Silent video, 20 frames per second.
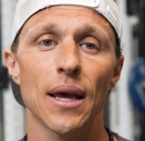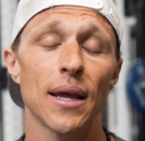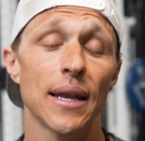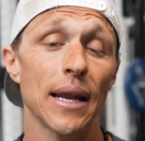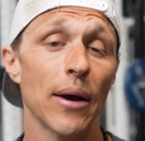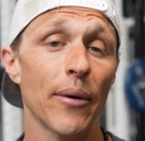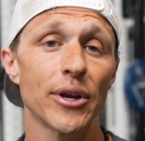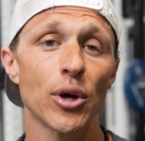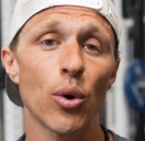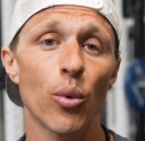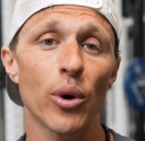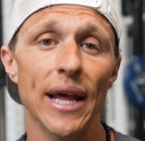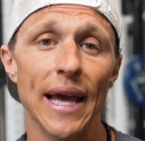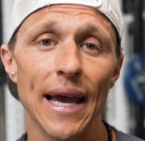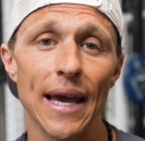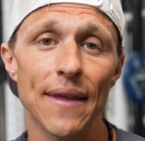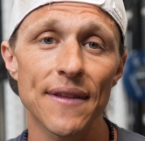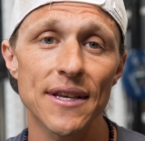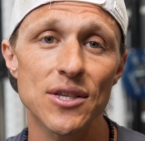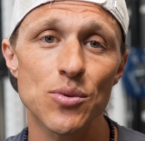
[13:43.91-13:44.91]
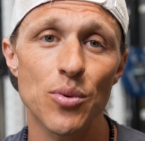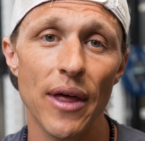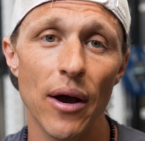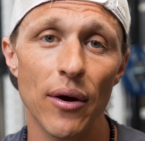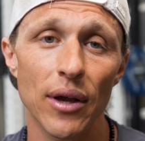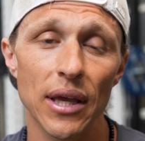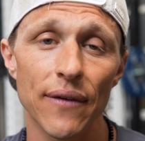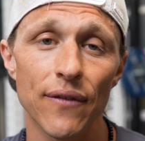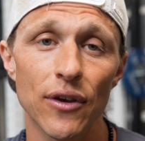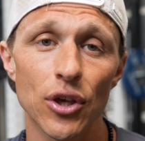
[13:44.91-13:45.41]
Now, I don't want to end this
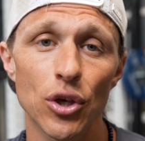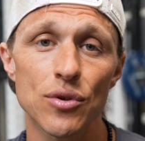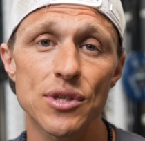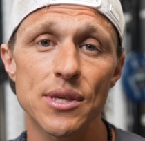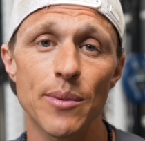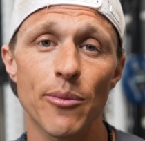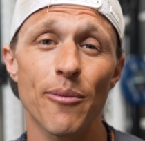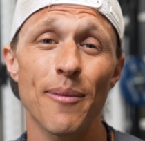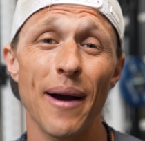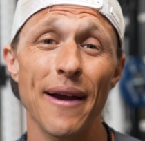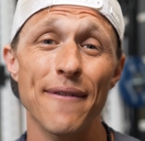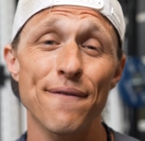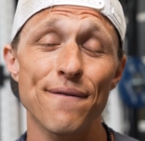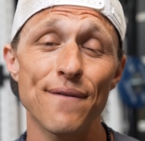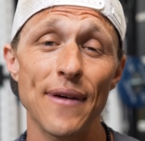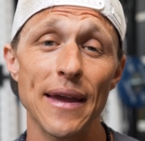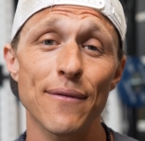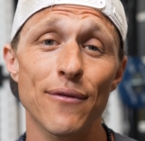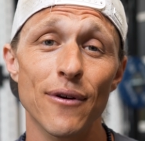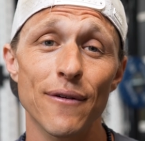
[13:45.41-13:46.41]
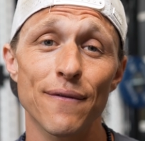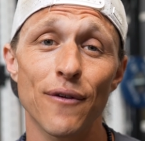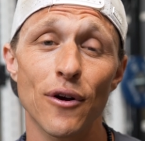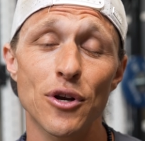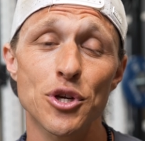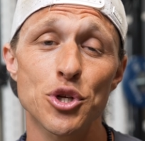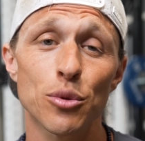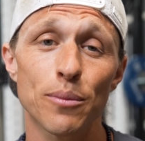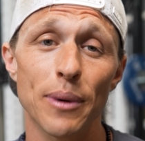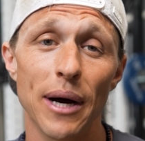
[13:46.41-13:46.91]
without giving you some of my favorite
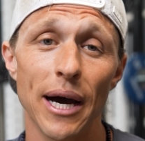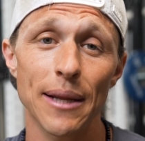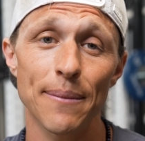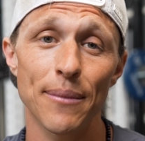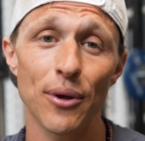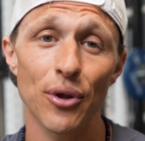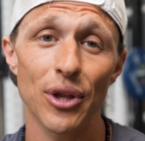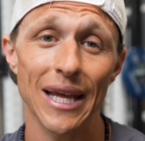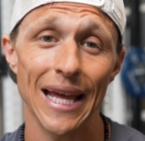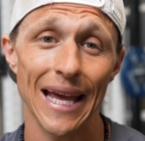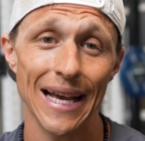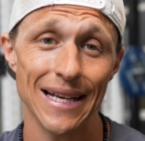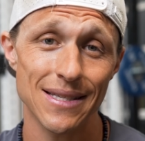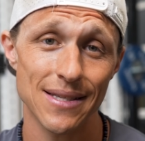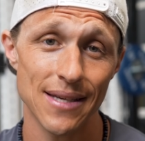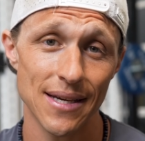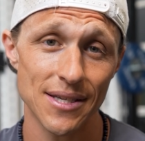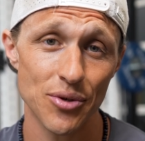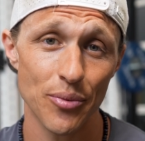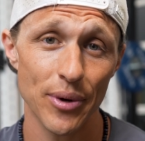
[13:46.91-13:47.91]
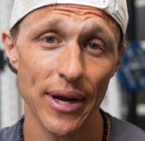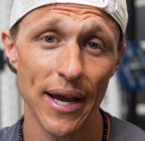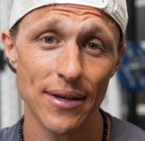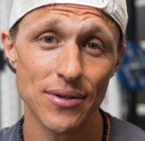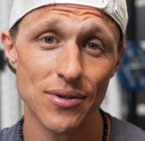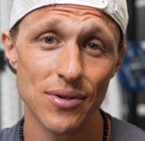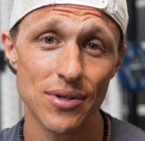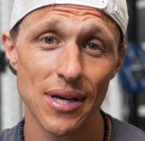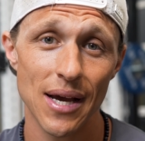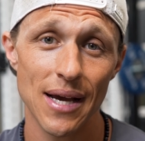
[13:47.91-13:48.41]
functional bodybuilding accessory
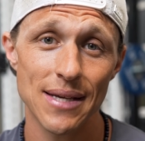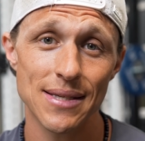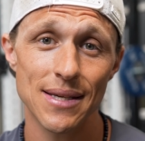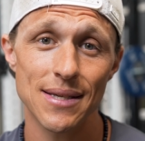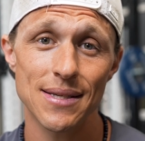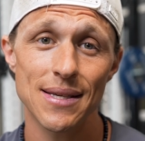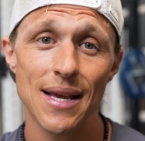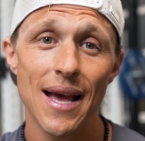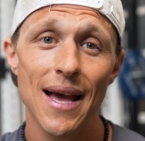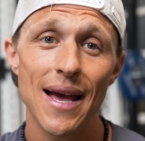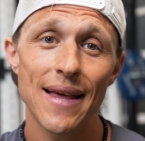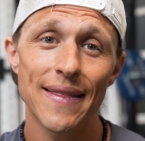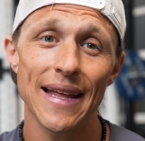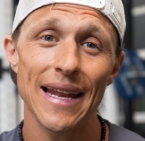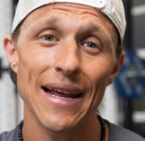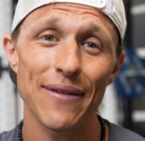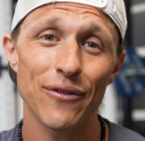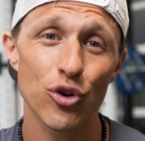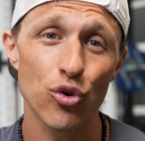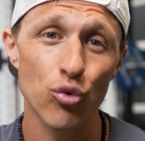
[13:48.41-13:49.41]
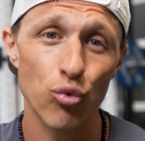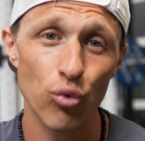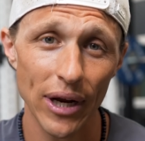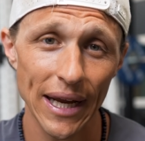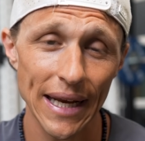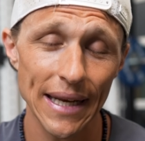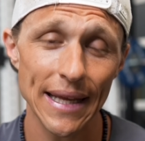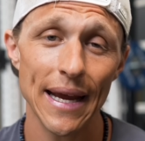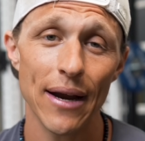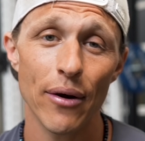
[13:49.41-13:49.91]
exercises that have
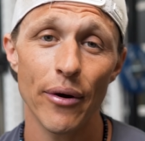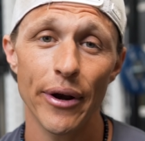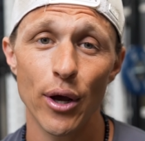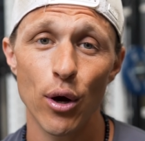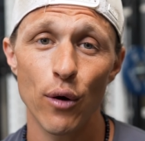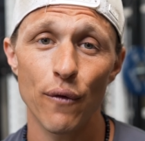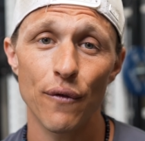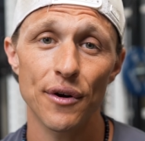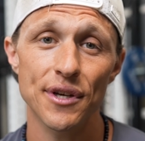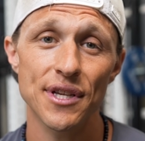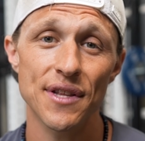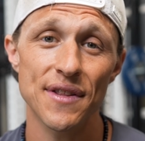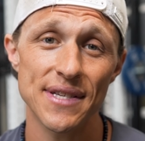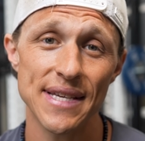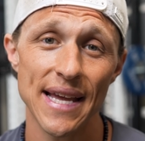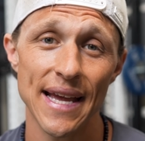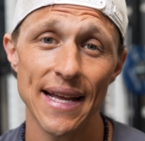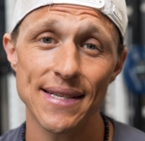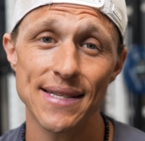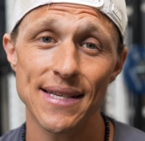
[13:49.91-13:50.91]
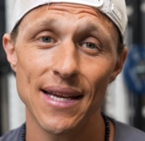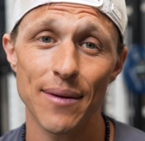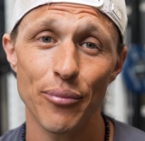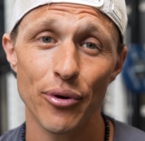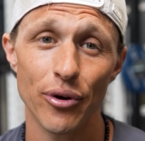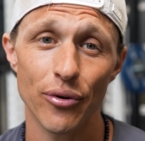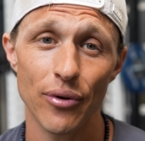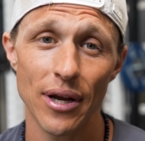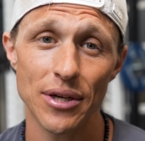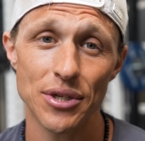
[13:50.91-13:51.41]
great carryover to this handstand
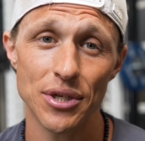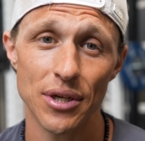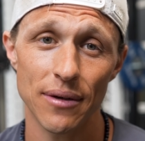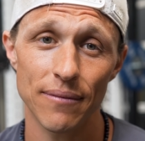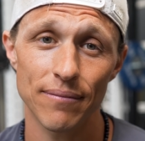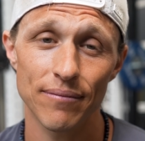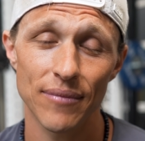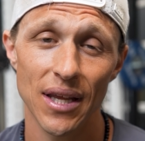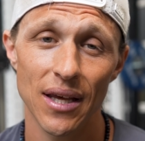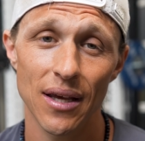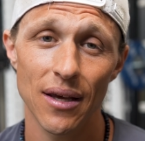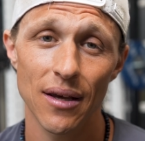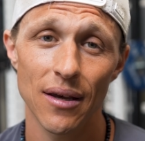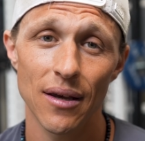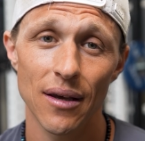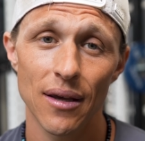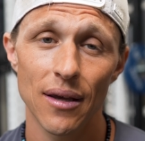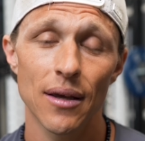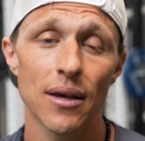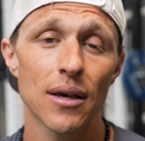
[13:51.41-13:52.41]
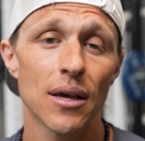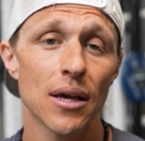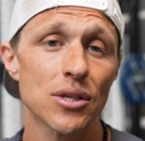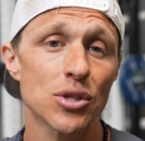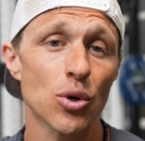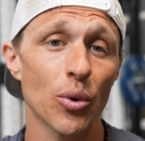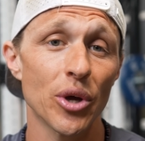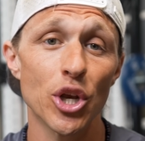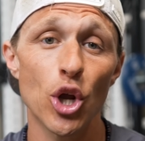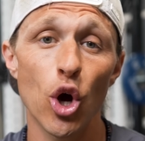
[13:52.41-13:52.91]
progression.
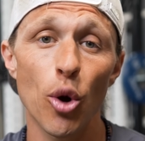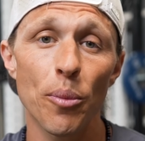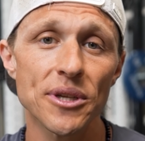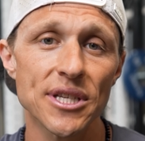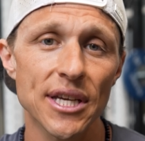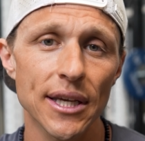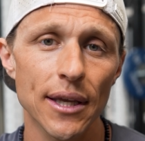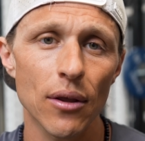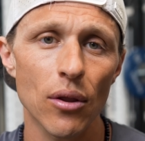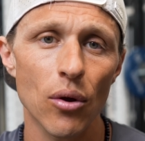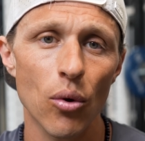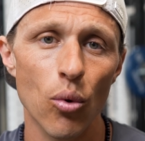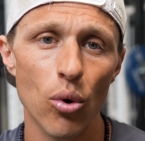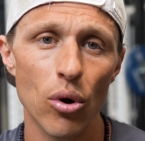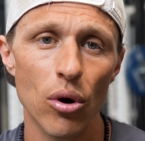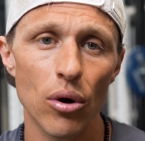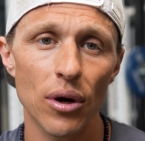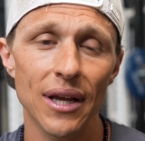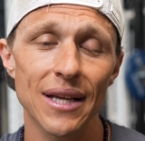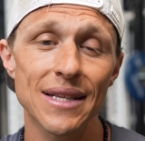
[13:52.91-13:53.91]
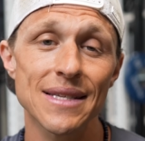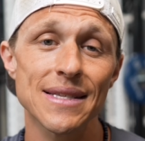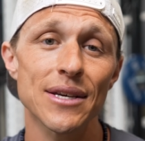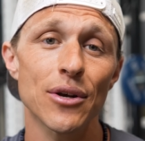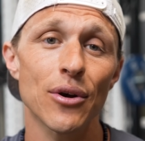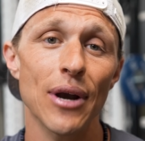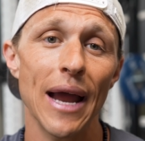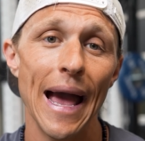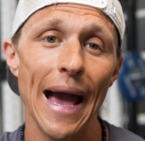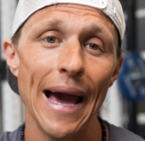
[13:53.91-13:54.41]
So in no particular order,
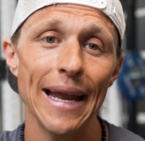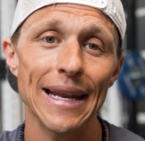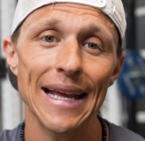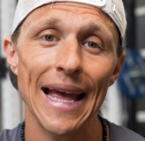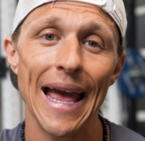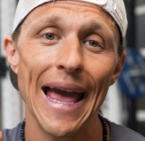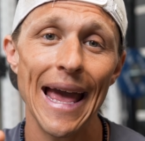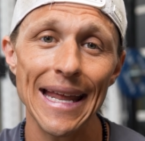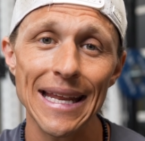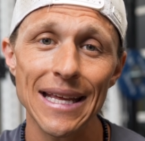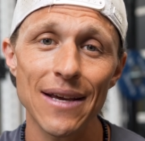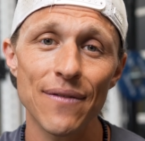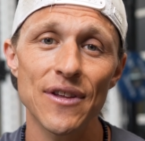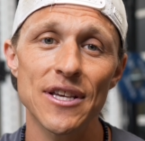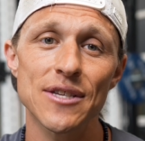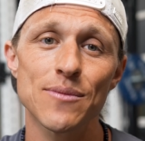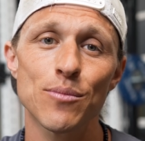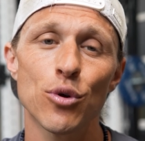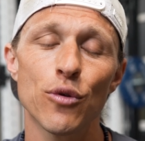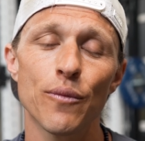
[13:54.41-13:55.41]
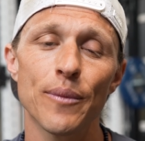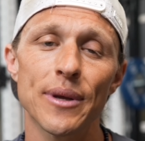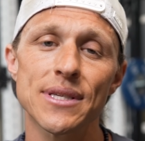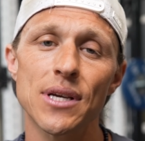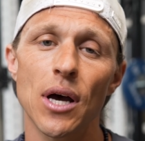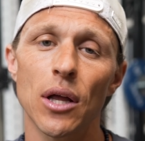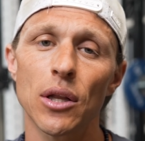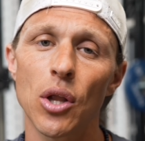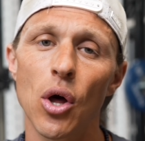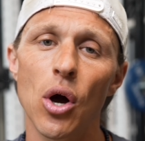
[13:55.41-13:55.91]
consider adding any of these movements
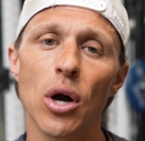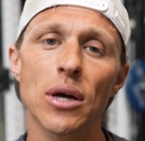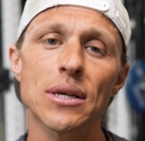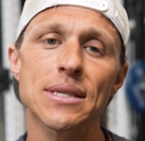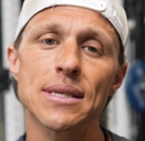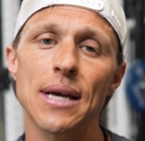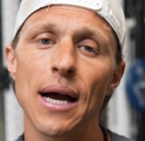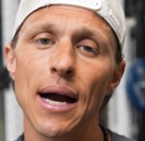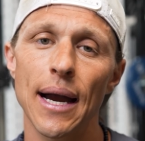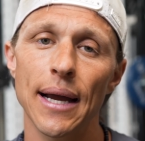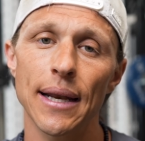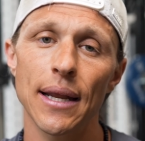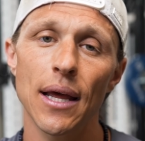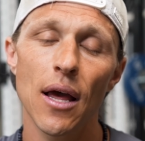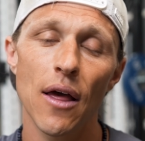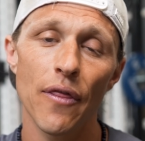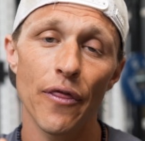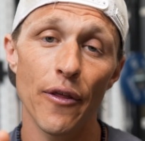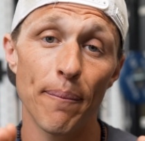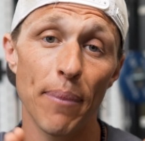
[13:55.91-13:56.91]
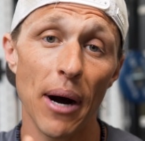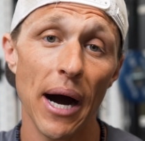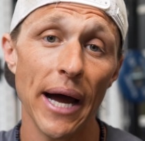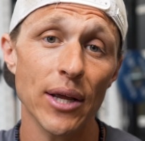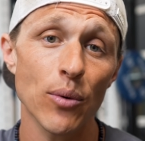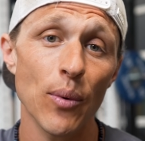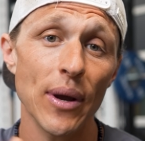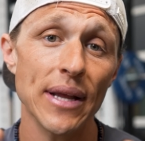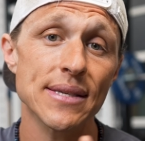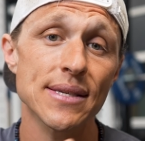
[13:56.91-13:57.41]
alongside the
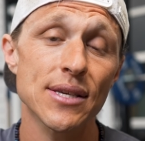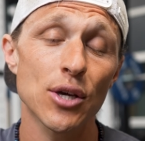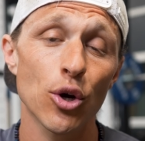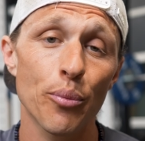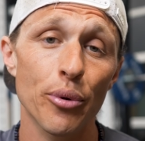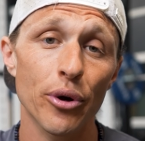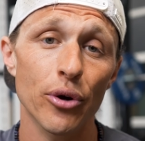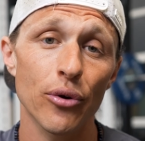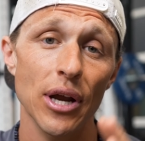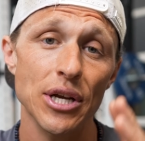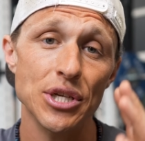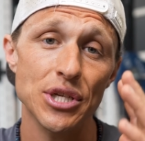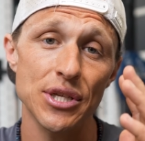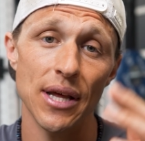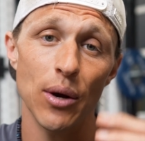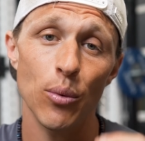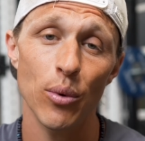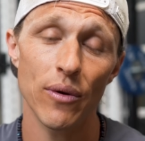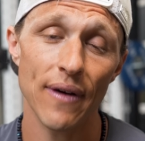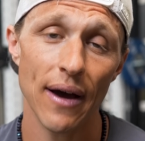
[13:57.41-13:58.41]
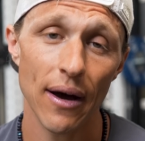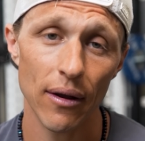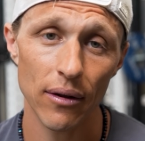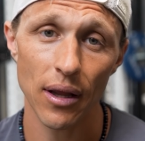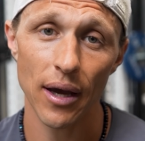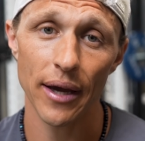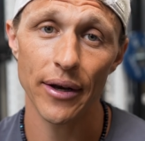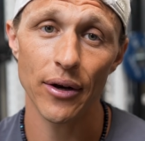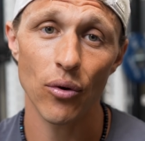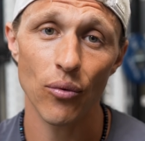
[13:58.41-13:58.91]
body weight skill progression that we've
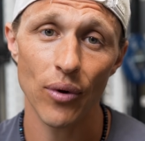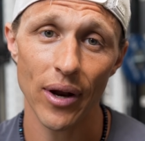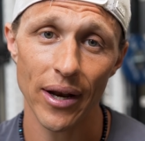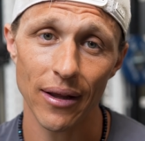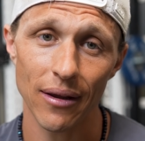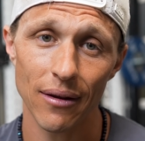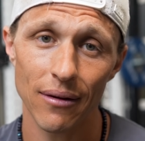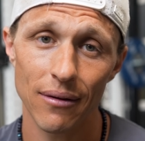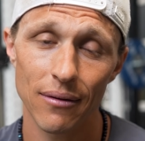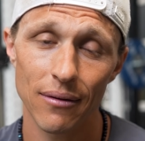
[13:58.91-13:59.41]
outlined already.